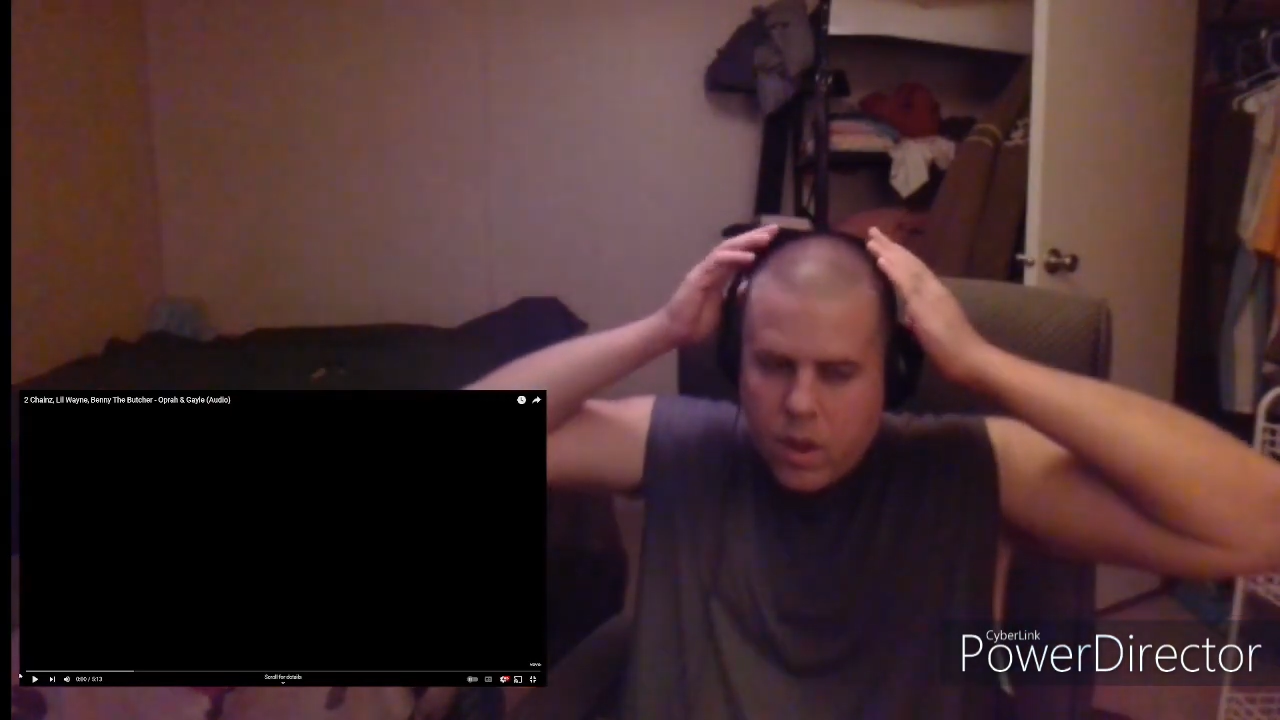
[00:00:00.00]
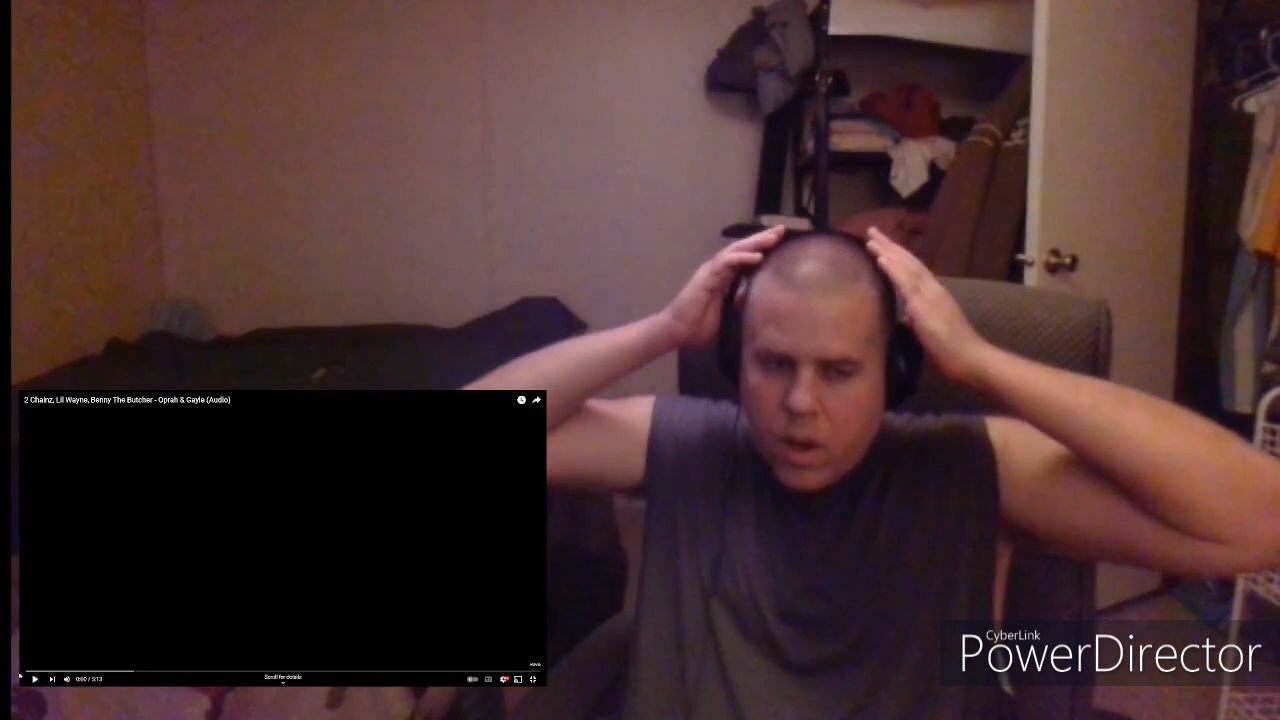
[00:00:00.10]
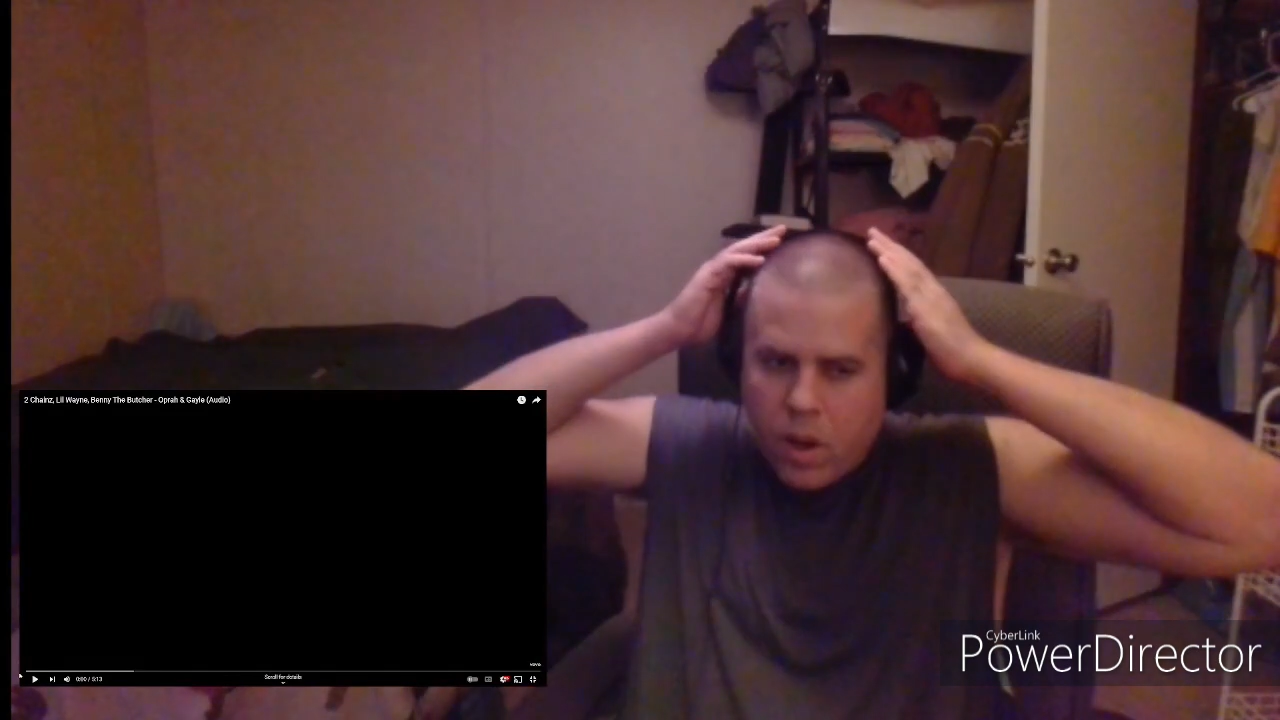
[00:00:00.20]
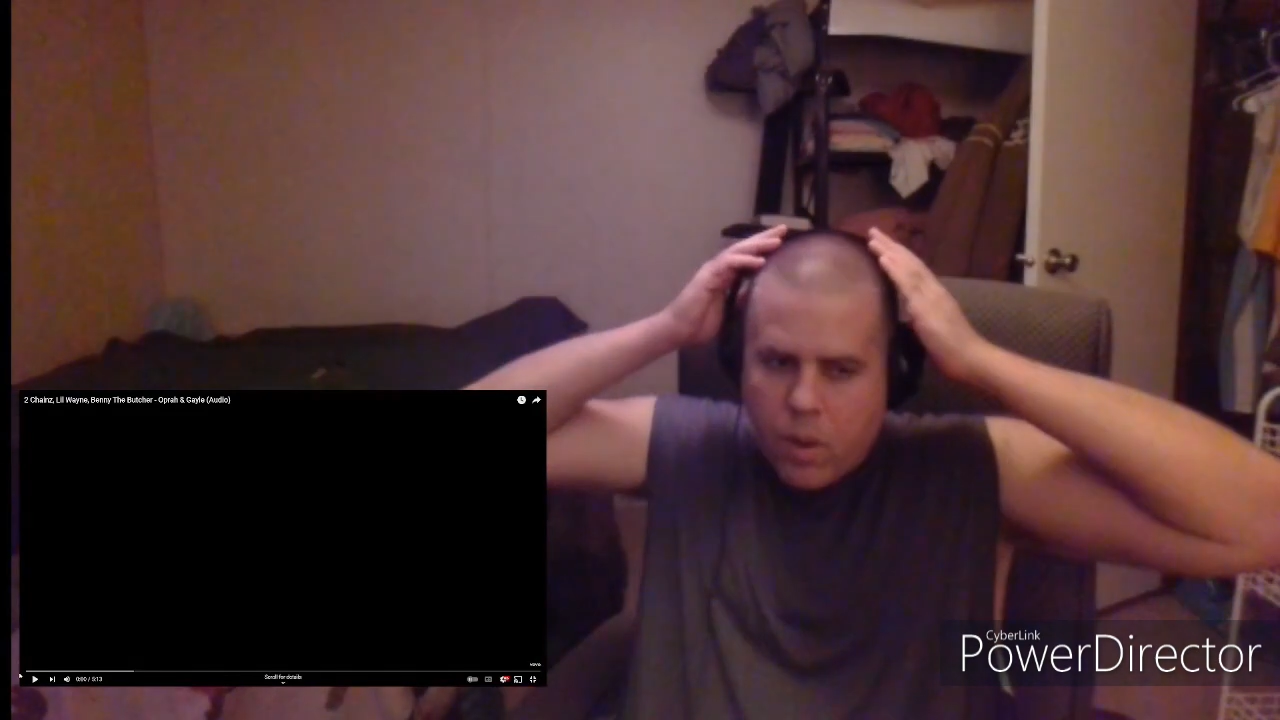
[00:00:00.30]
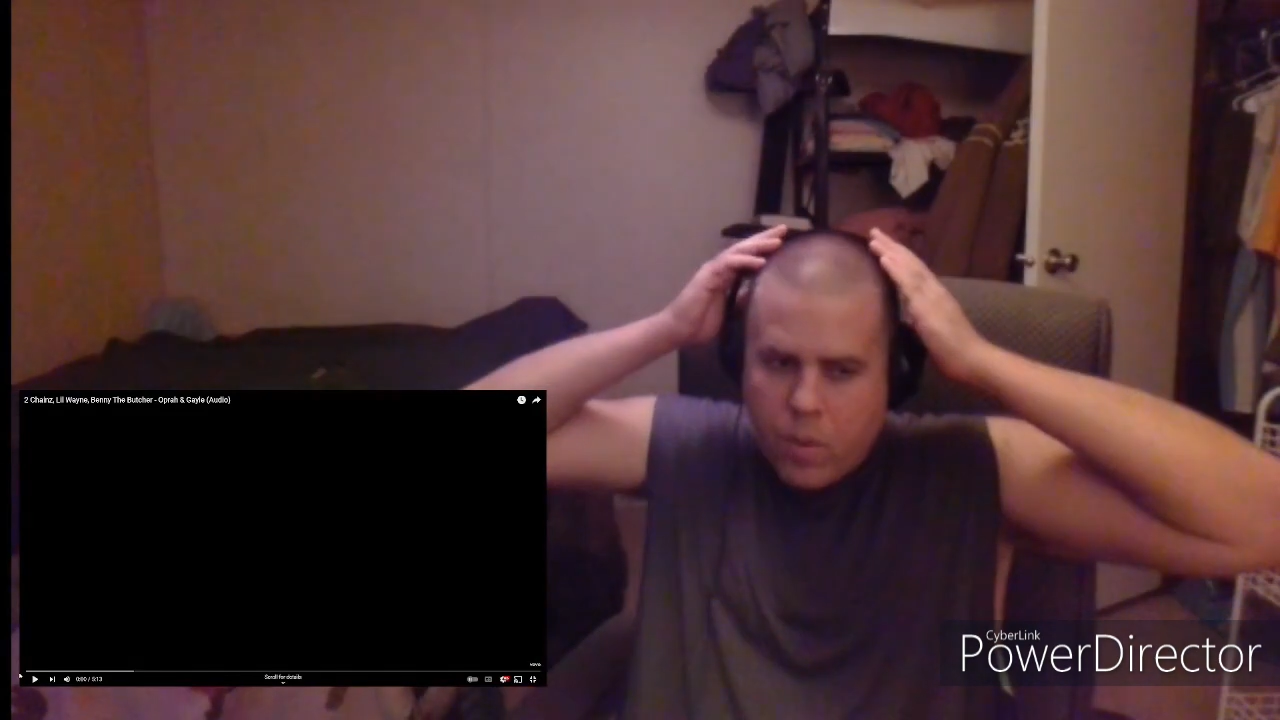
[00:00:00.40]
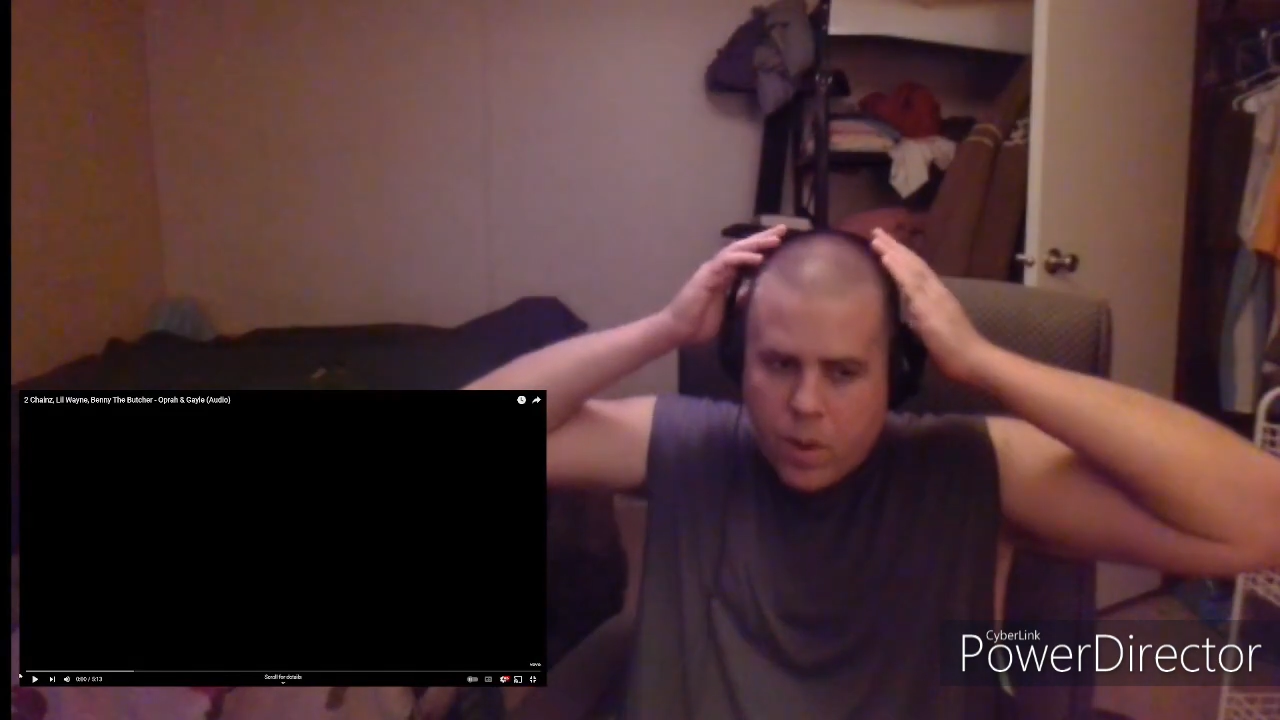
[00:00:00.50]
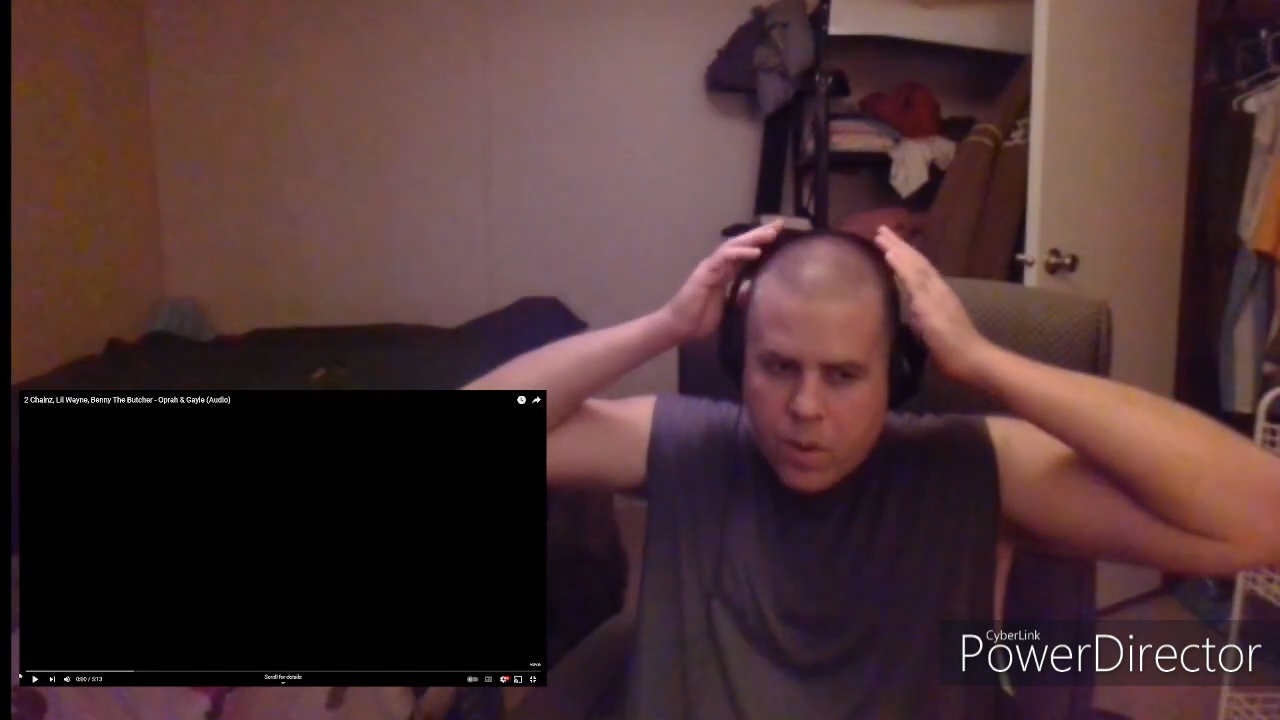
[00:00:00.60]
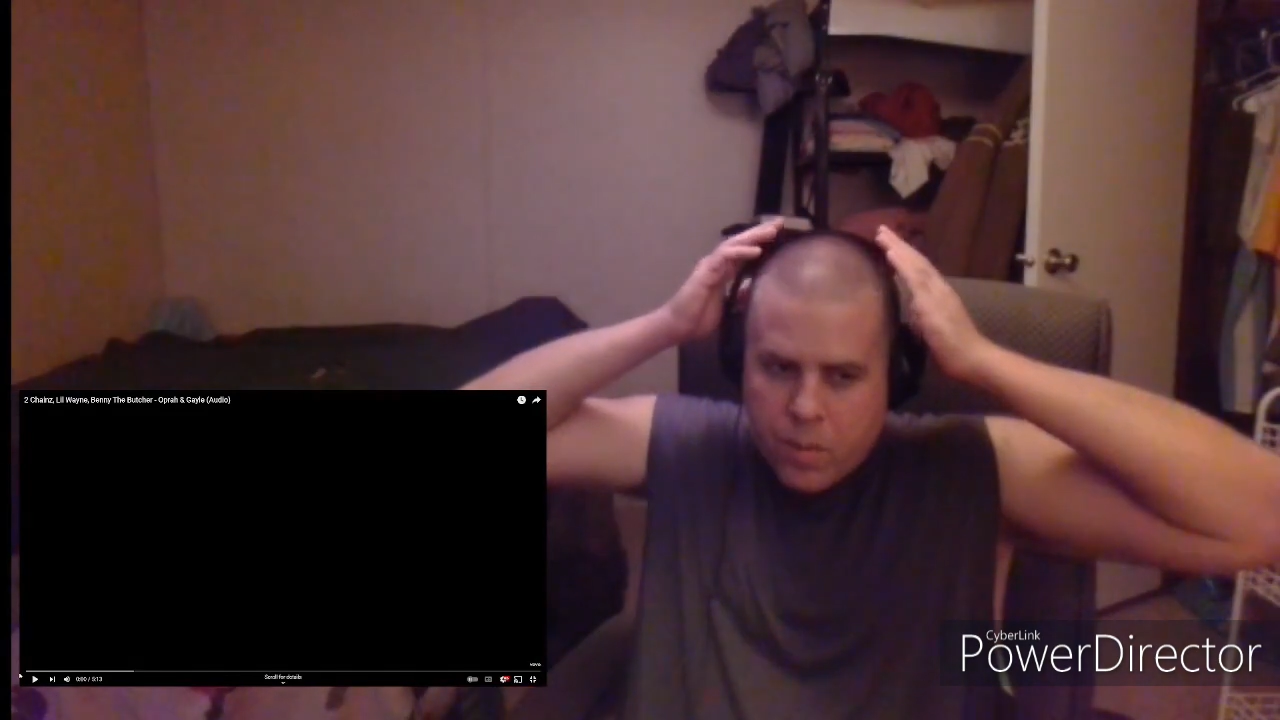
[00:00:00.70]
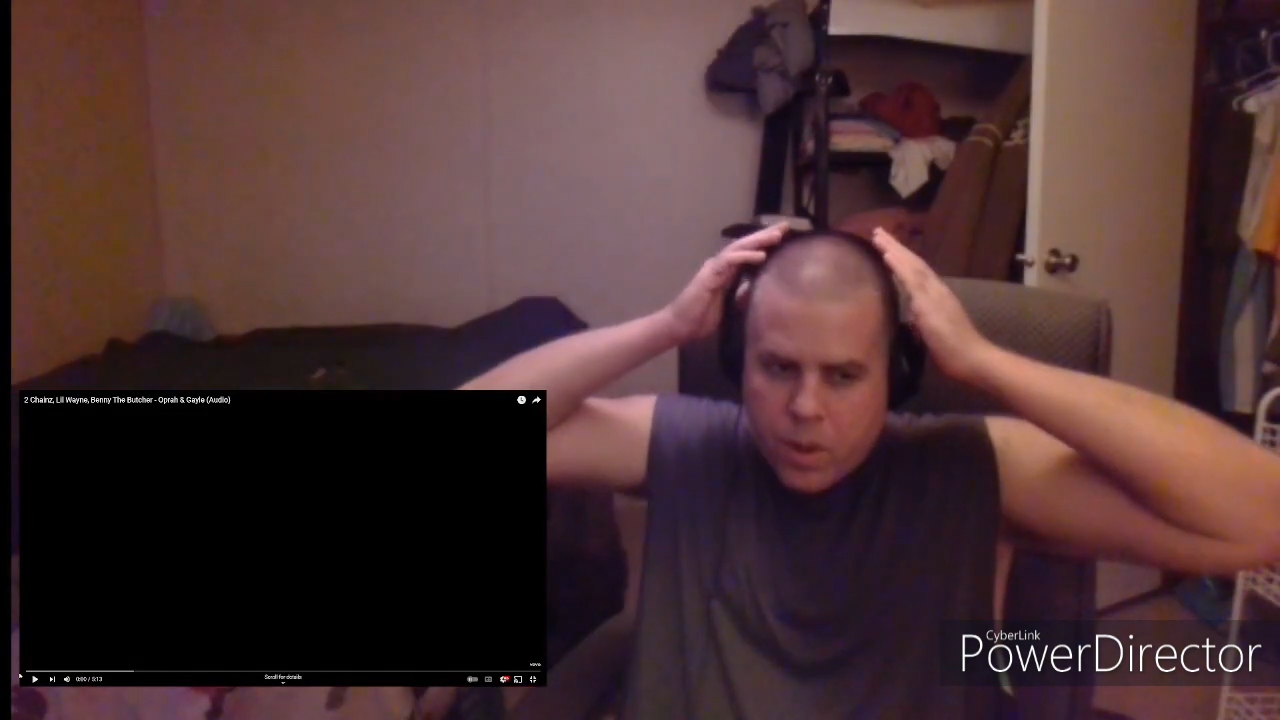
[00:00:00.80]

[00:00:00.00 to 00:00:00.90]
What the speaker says: Welcome to